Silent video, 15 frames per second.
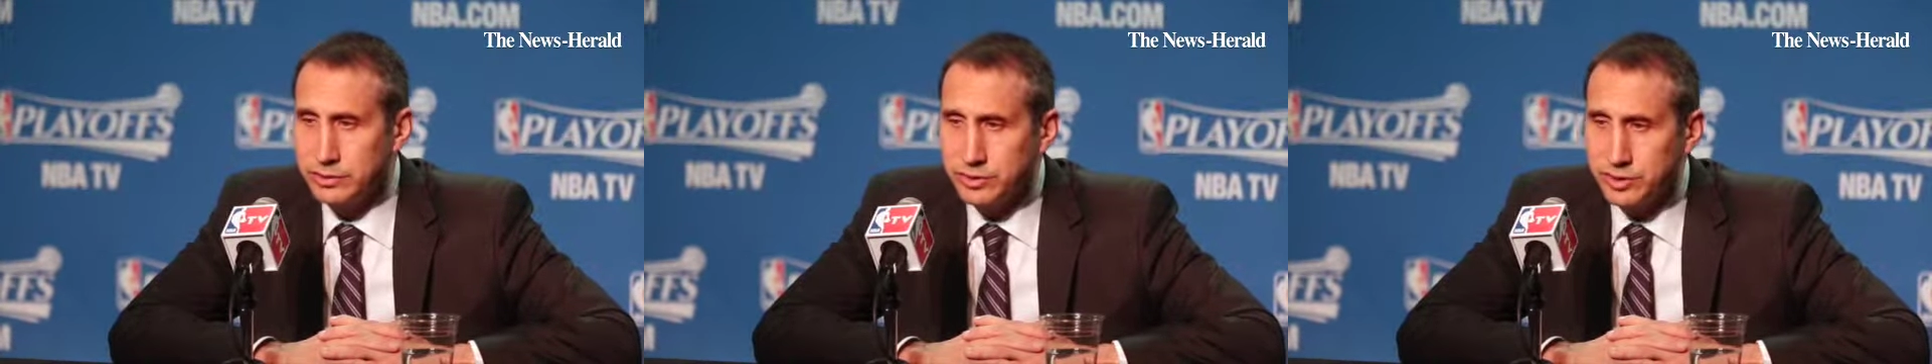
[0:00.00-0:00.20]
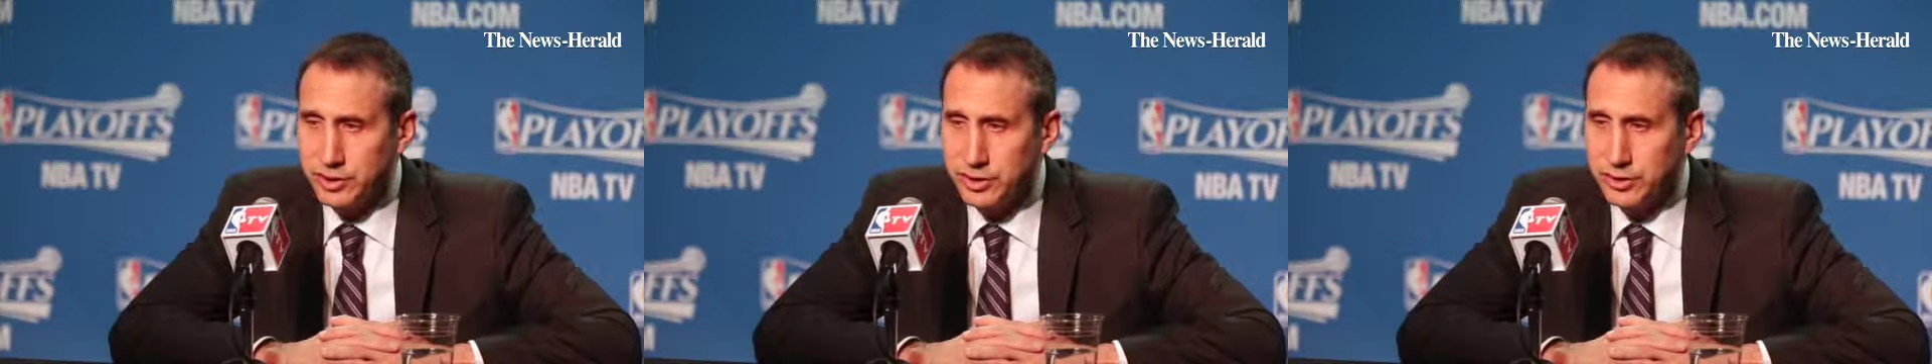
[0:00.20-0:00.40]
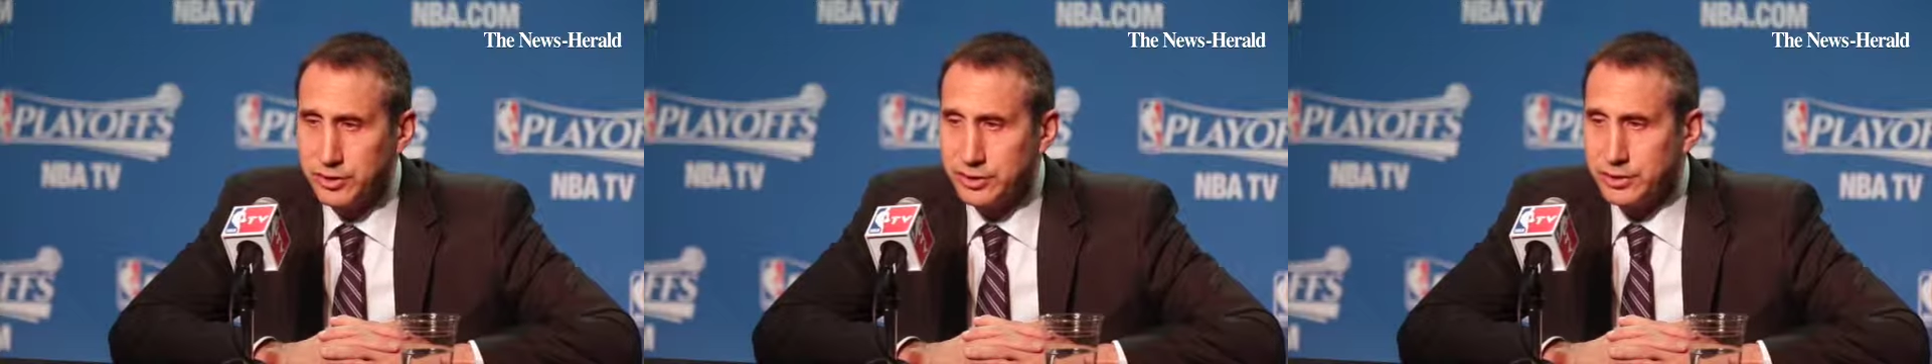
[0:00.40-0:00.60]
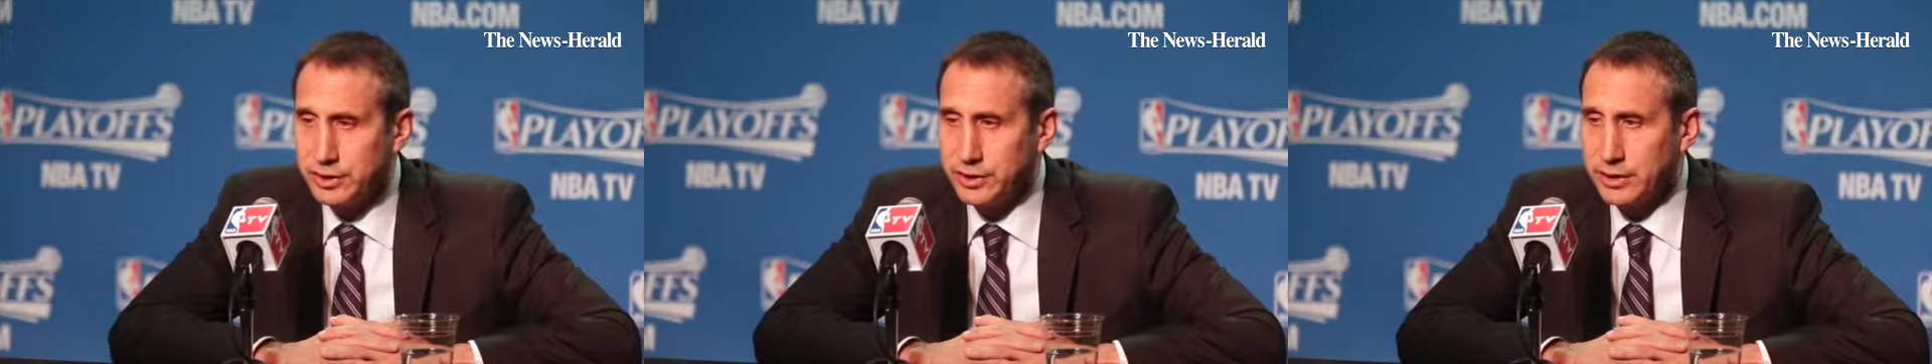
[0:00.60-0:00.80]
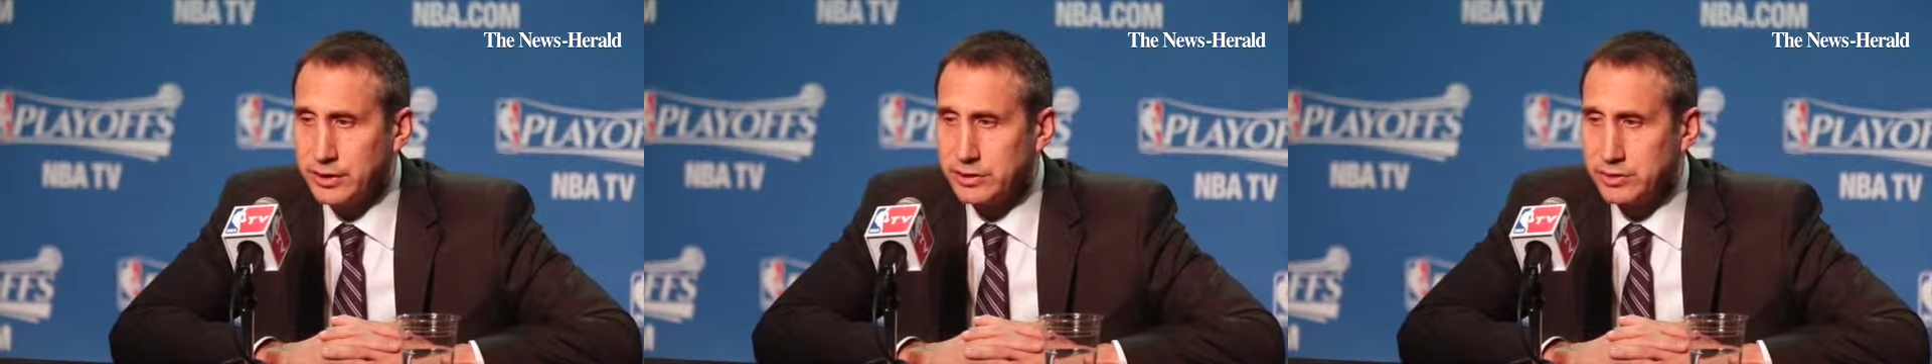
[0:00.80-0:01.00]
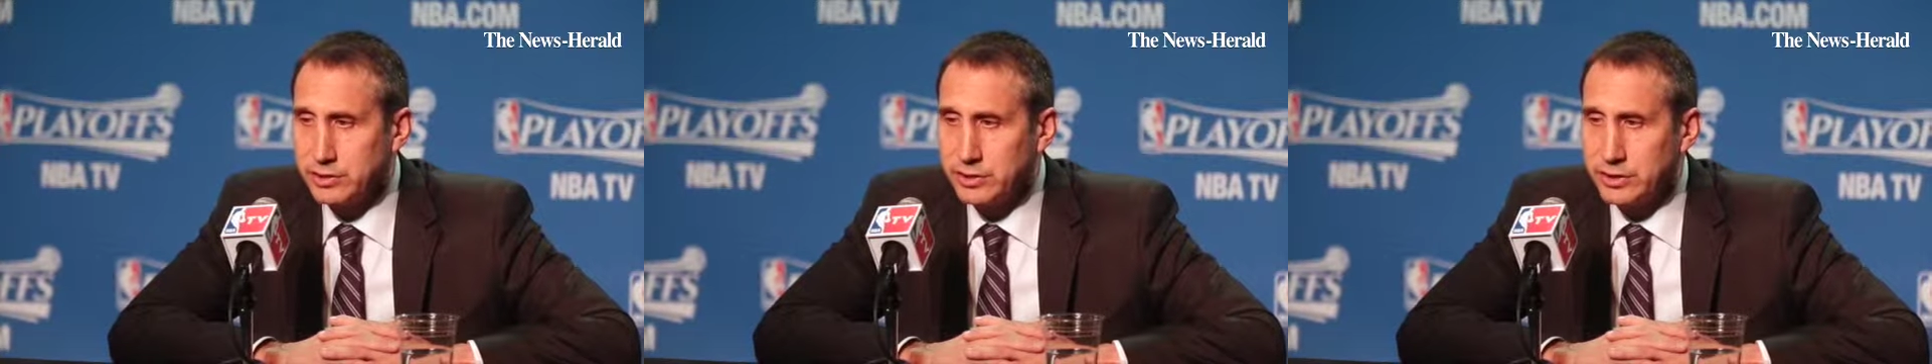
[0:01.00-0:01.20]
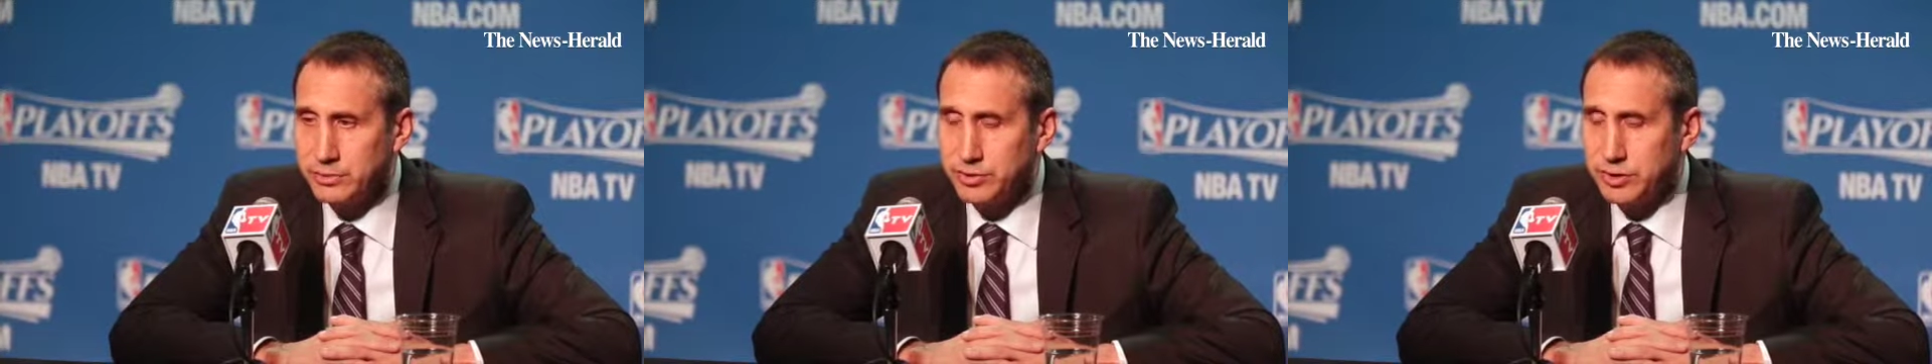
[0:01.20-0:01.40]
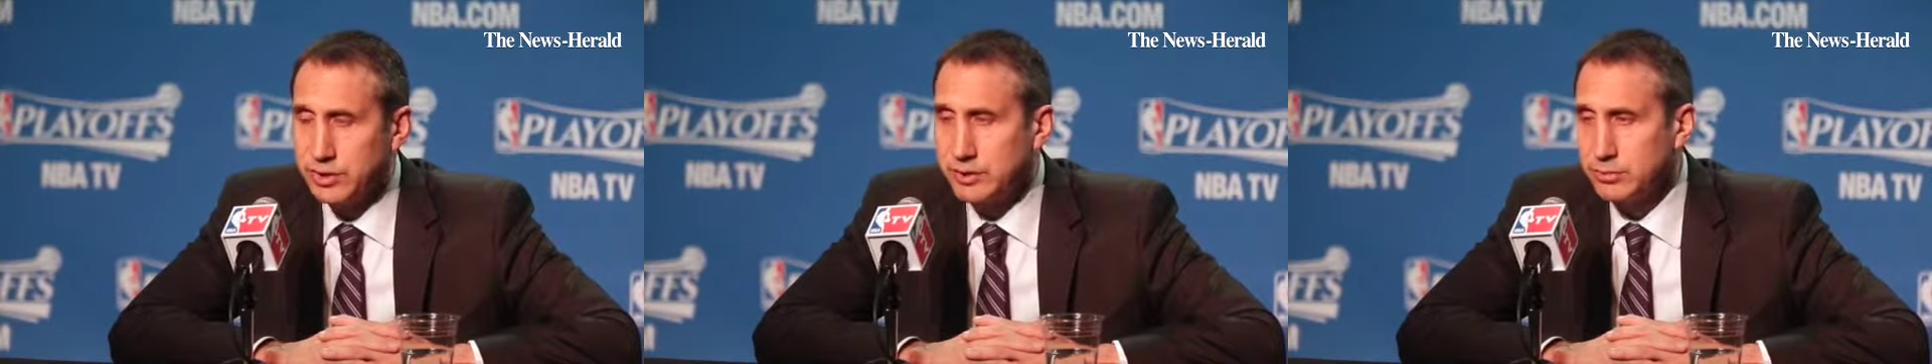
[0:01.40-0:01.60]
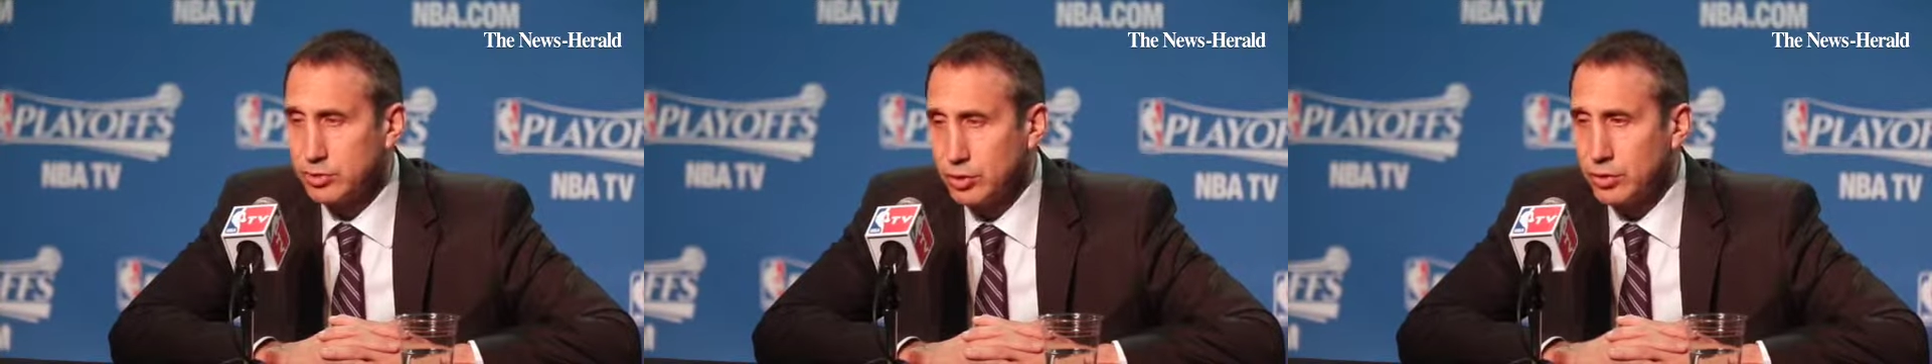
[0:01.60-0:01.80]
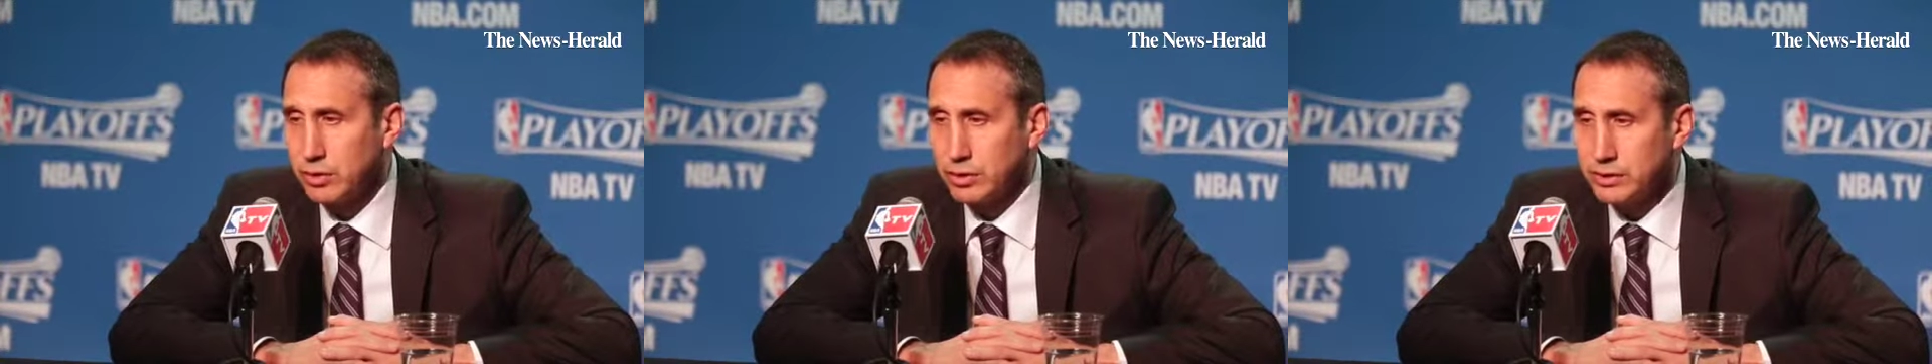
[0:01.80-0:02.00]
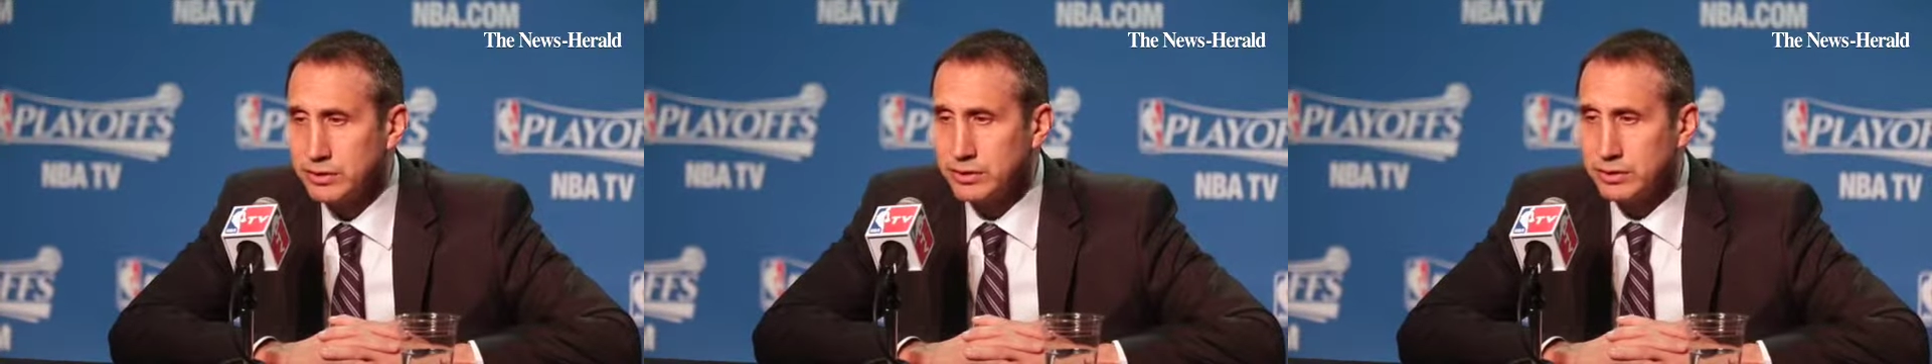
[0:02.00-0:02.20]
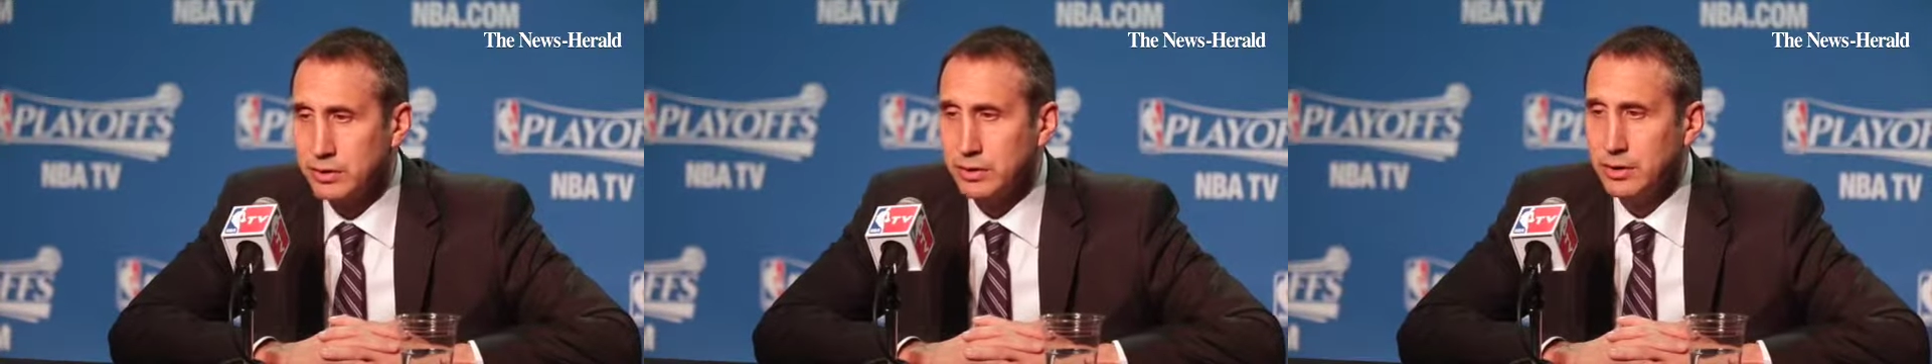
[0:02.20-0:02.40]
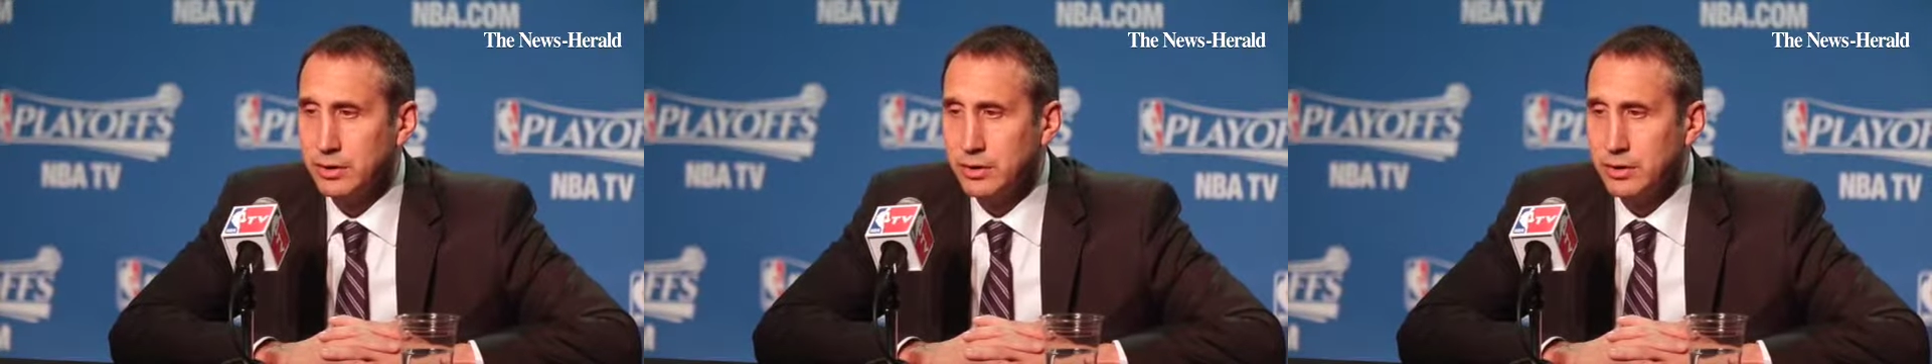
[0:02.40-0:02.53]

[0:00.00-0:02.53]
in series against Thibs' teams, or at least